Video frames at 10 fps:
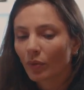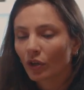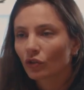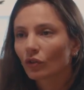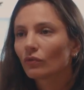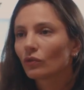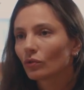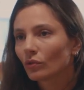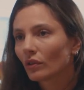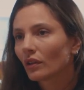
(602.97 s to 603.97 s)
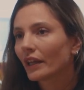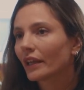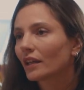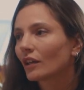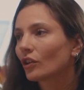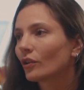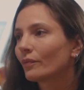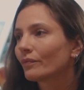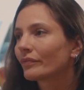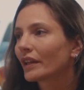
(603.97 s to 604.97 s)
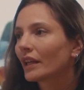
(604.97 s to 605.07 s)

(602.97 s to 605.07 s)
point of view, like to